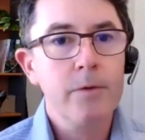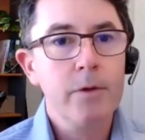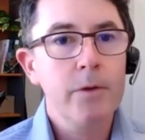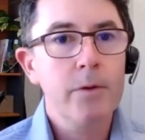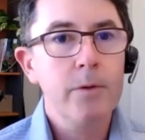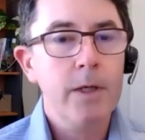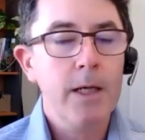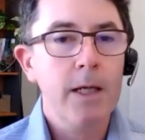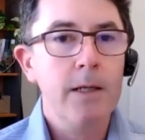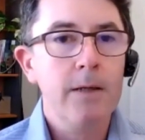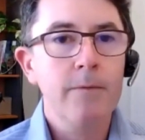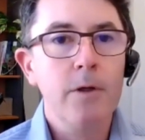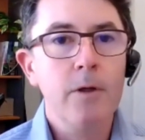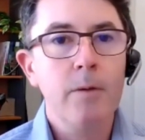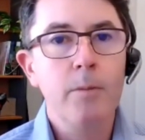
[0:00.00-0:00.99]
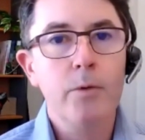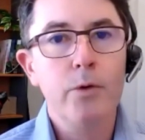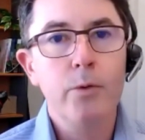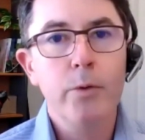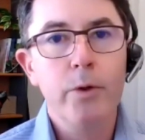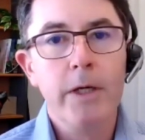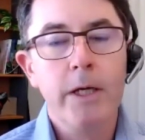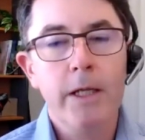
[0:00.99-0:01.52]
do a hell of a lot
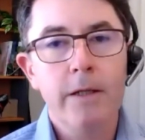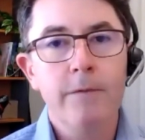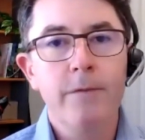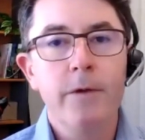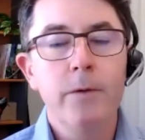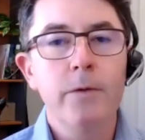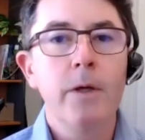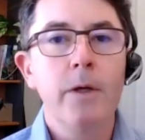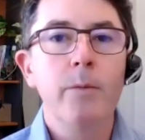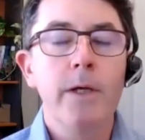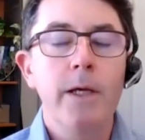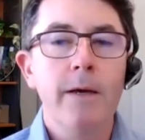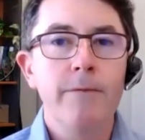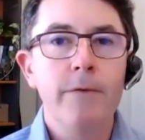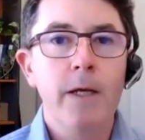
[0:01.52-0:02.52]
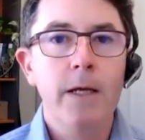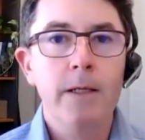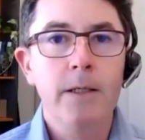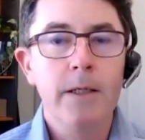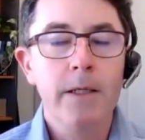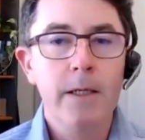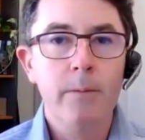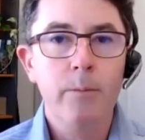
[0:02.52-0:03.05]
more work in the field than we have done
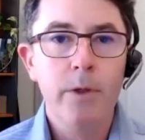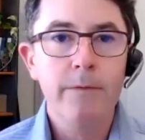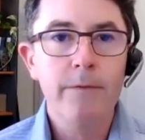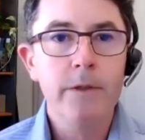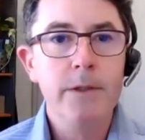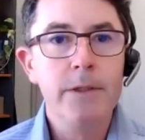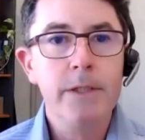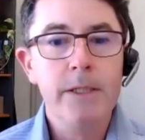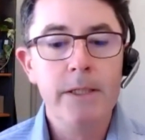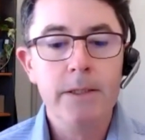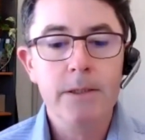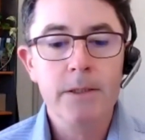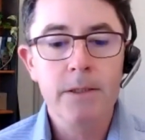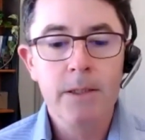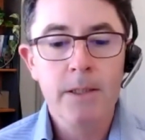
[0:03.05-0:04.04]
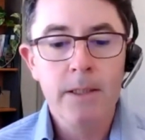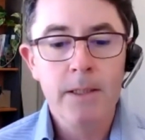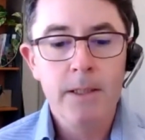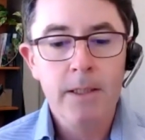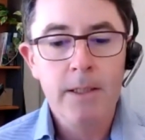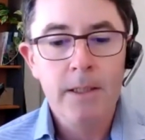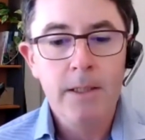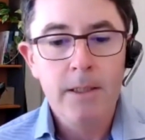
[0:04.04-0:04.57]
in previous years.
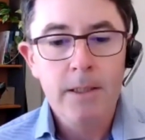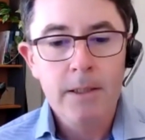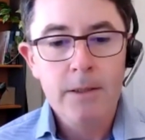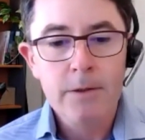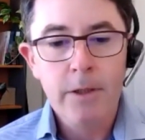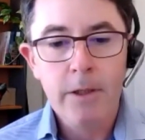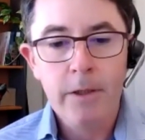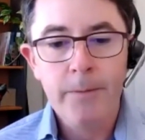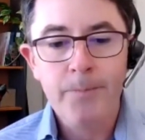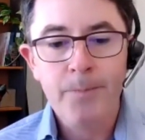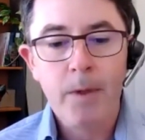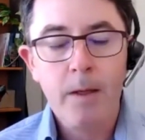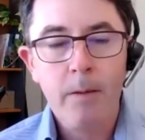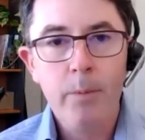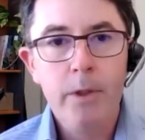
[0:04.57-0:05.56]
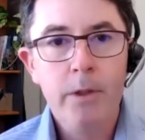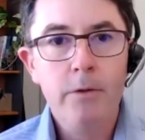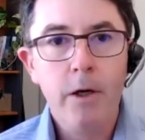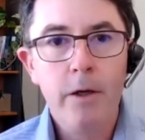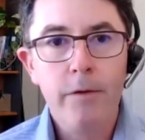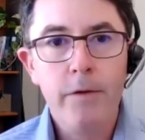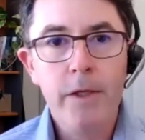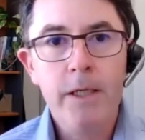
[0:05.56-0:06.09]
So a big
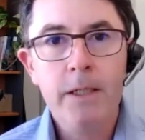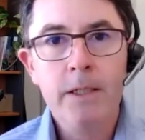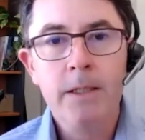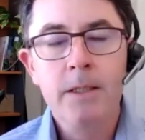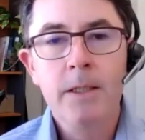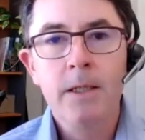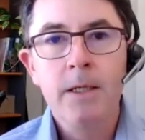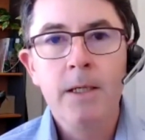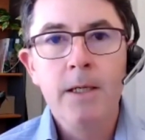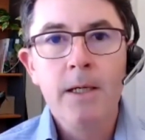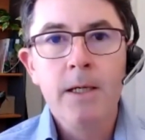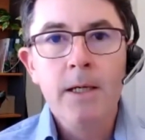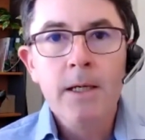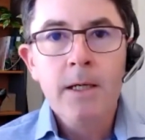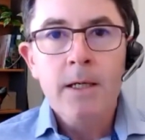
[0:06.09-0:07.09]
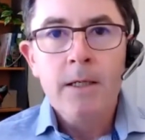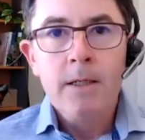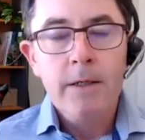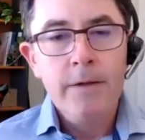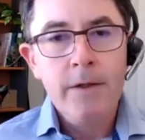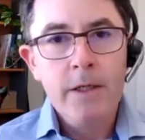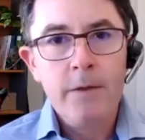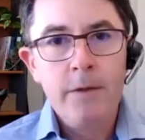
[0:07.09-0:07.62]
growth year.
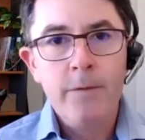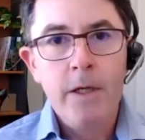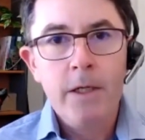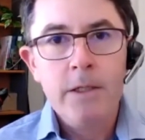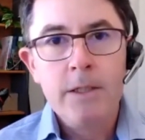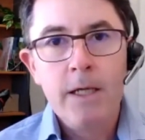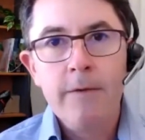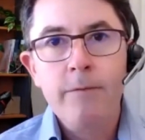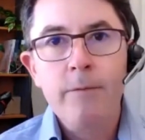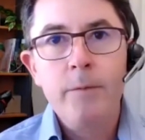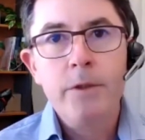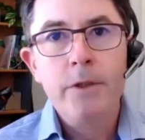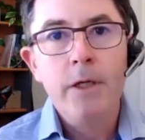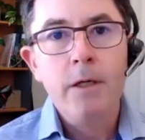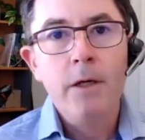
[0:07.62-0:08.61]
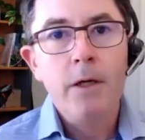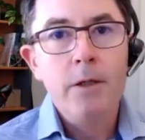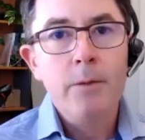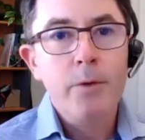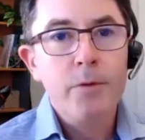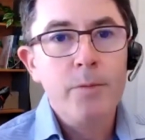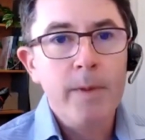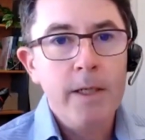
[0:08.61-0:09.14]
I think it's fair to say from a shareholder
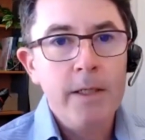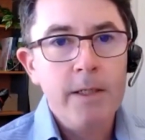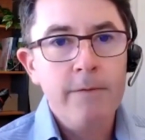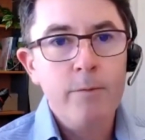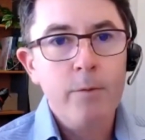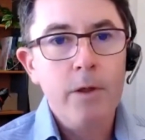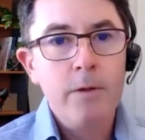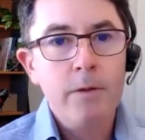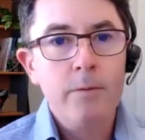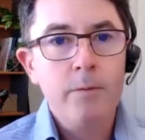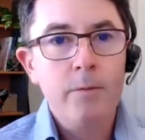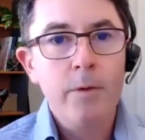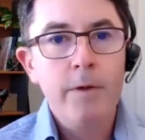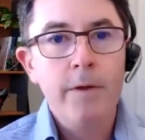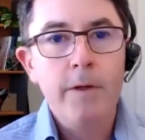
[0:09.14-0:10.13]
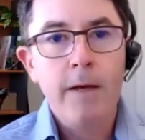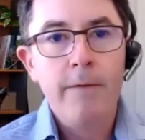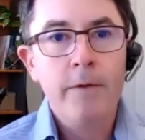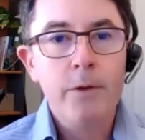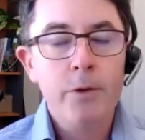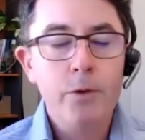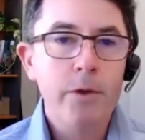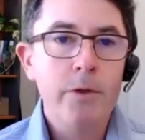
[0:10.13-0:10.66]
perspective, while we have
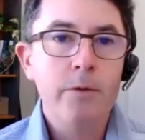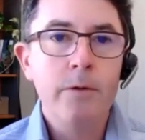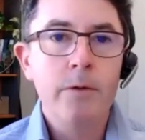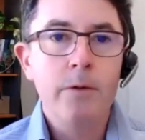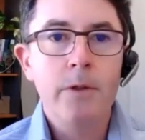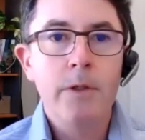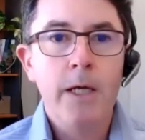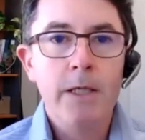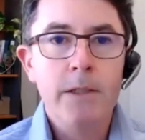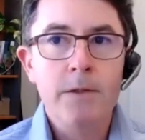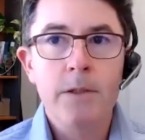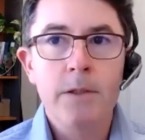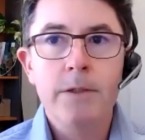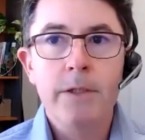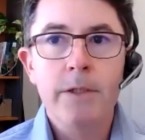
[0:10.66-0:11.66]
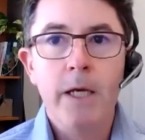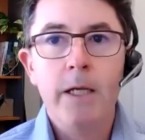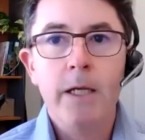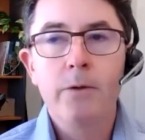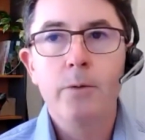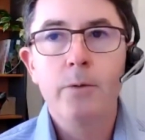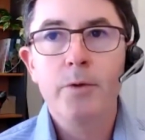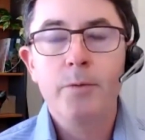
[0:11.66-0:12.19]
enjoyed excellent
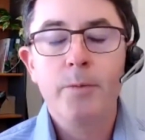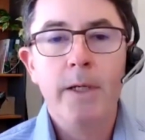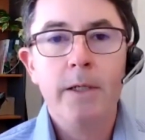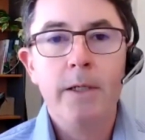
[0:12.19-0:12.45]
technical